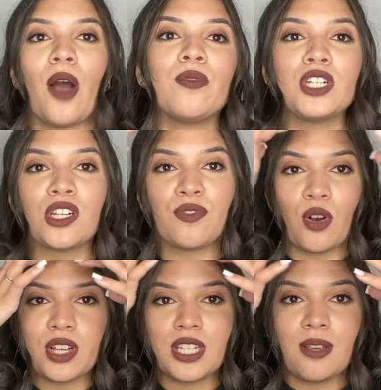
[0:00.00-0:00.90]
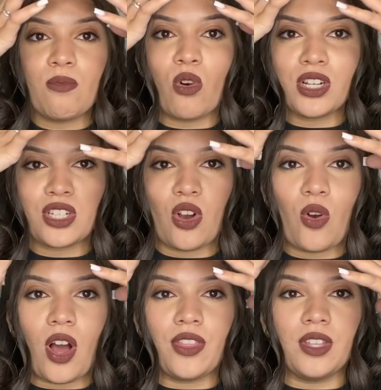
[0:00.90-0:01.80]
was just focusing more so
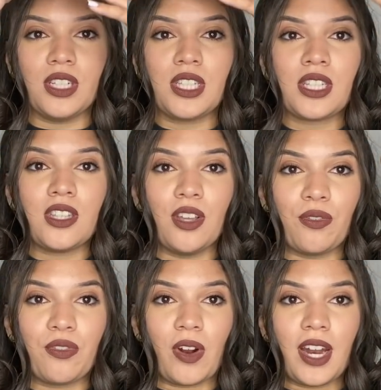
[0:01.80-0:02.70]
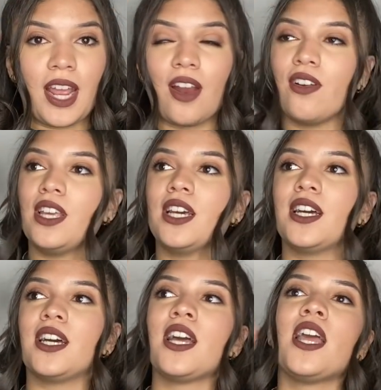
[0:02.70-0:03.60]
on the front
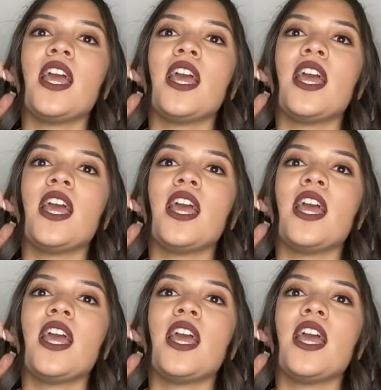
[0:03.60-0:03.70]
area.